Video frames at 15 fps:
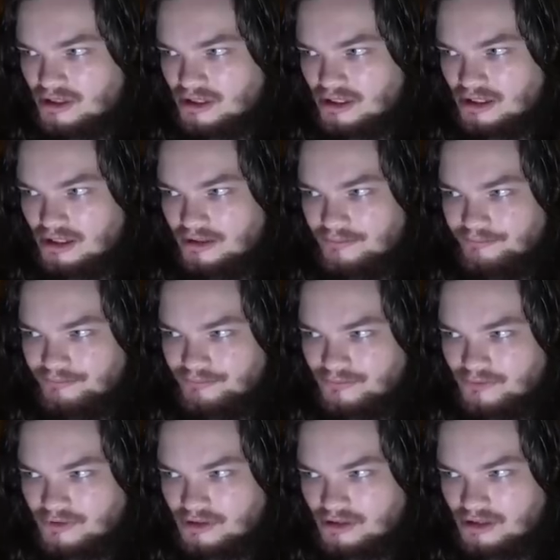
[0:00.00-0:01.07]
Um,
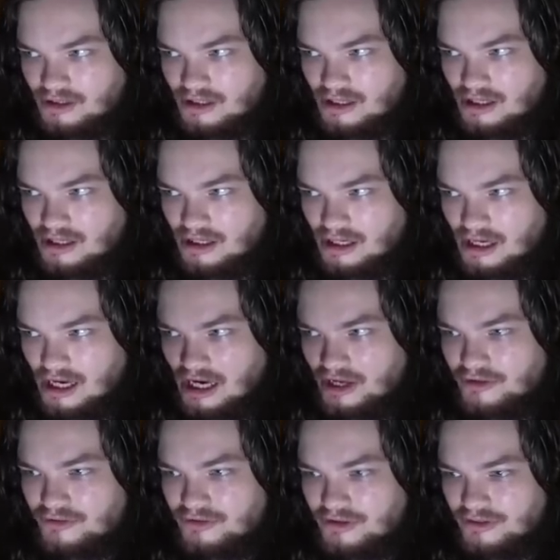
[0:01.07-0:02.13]

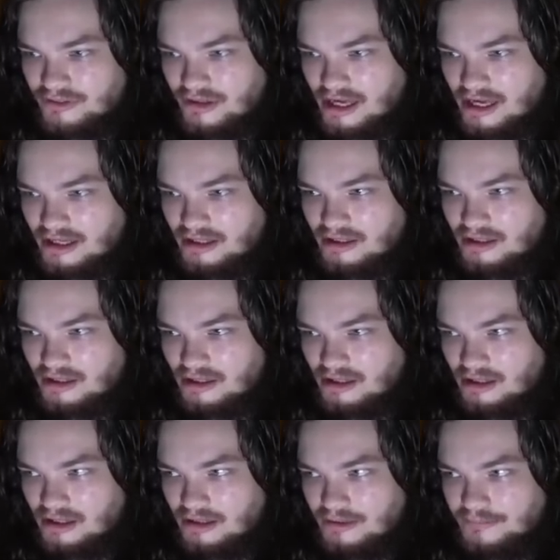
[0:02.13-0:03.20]
other than that,
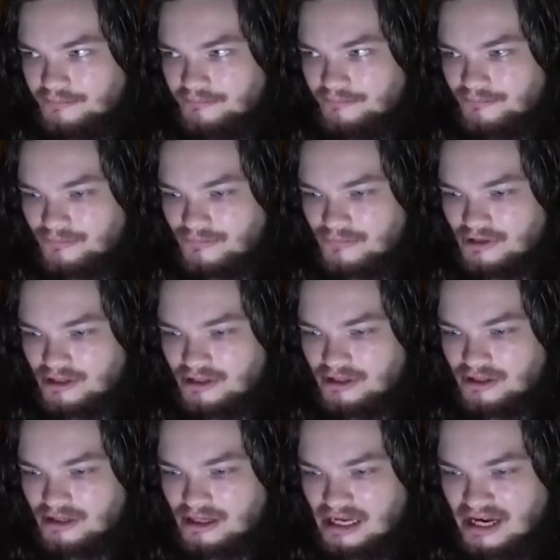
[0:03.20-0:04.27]
um,
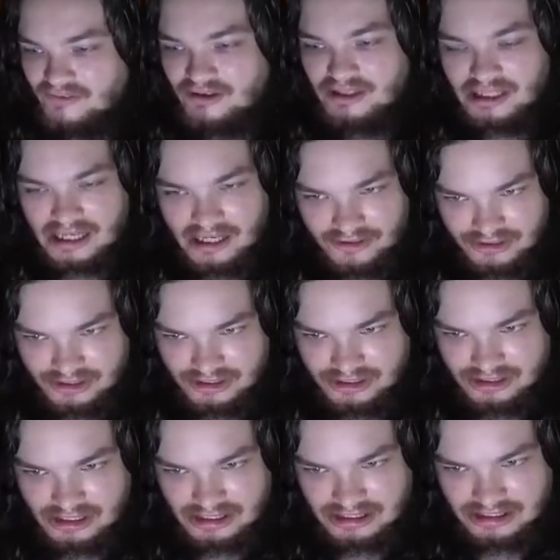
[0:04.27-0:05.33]
everything else is
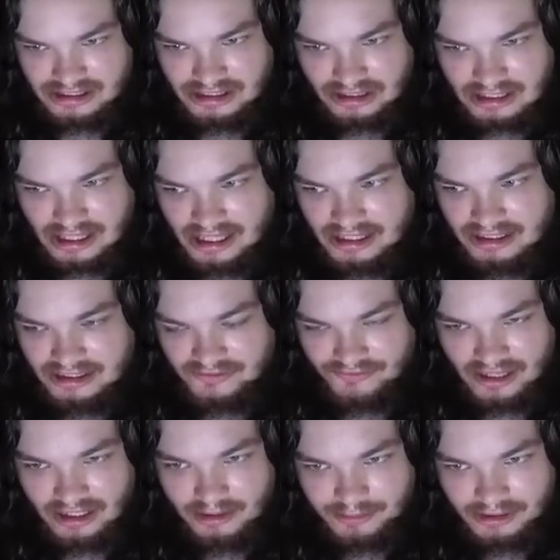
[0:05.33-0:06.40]
is still kind of
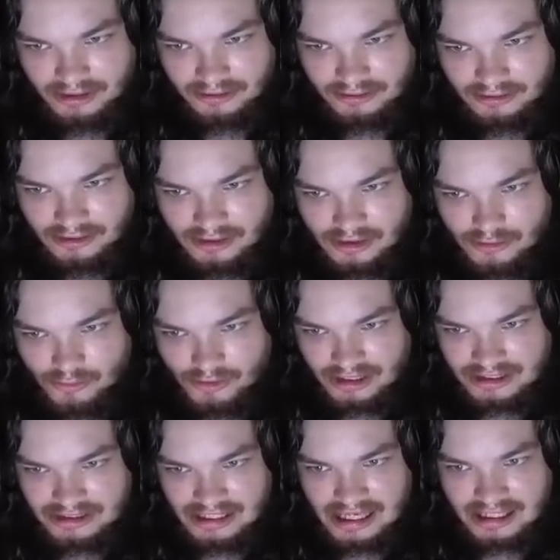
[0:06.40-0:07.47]
developing. What
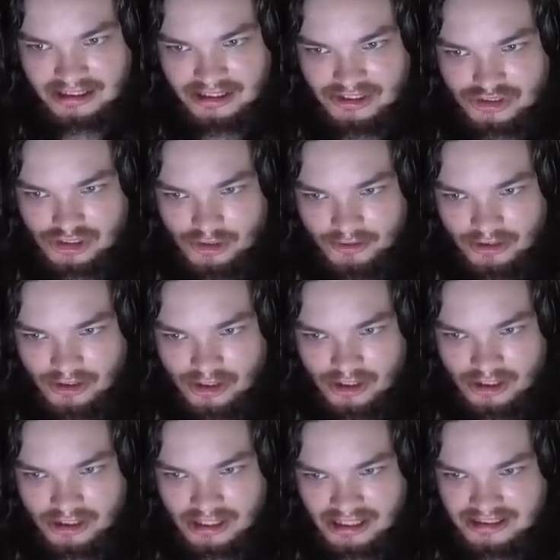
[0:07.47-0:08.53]
exactly is going
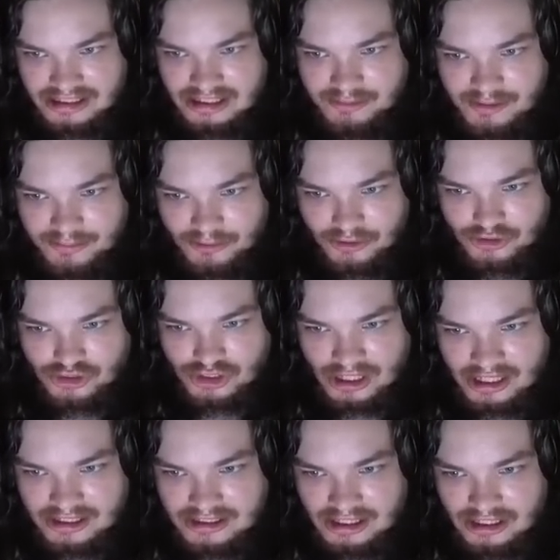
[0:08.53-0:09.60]
on? I see people in
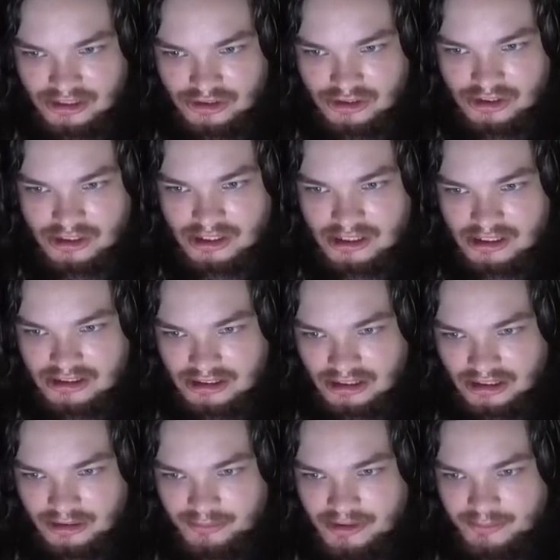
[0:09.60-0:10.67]
chat saying,
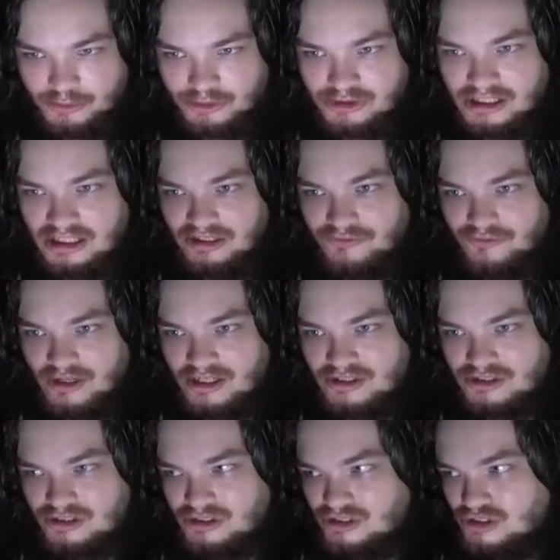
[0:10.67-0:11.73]
"Dylan, people are taking advantage
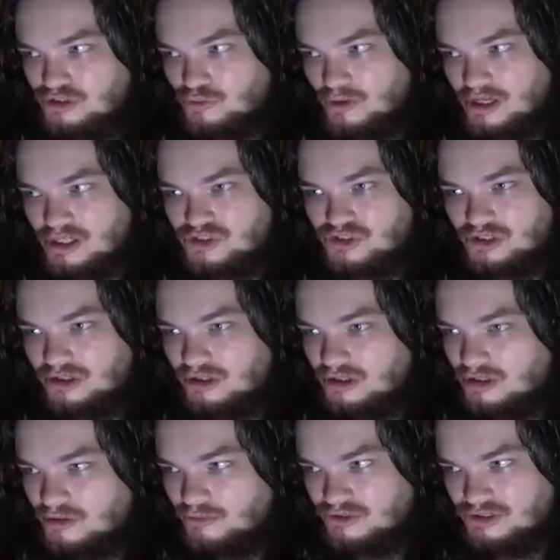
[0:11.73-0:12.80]
of the situation."
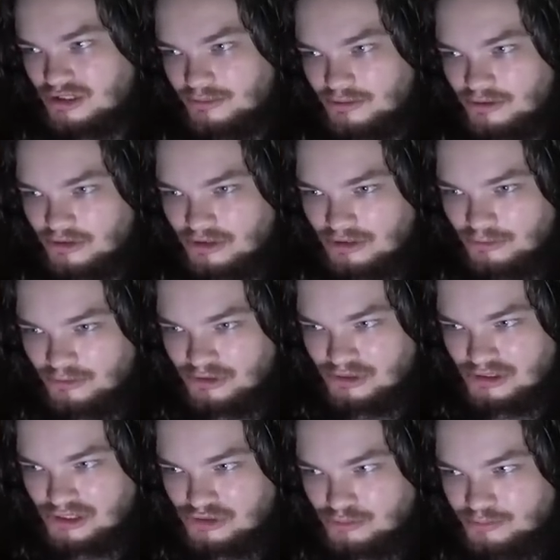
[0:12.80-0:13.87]
One second, let me look at what you
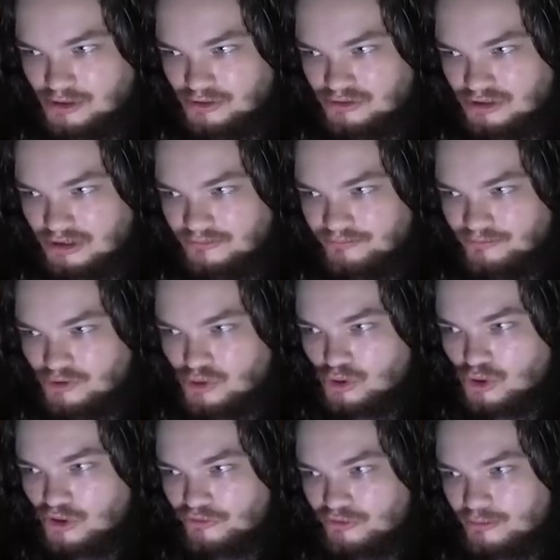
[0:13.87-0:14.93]
guys are posting.
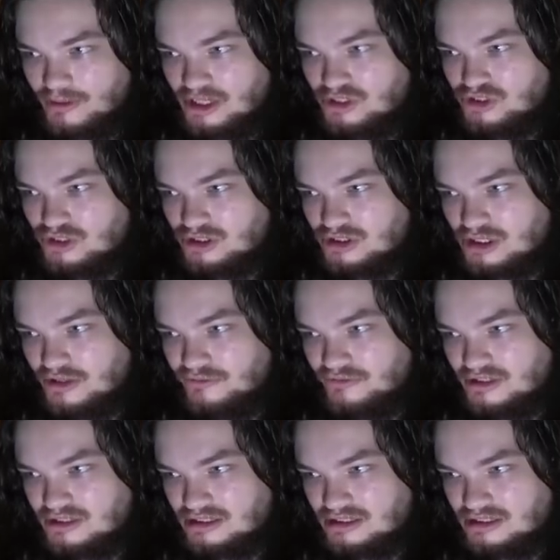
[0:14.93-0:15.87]
Formations of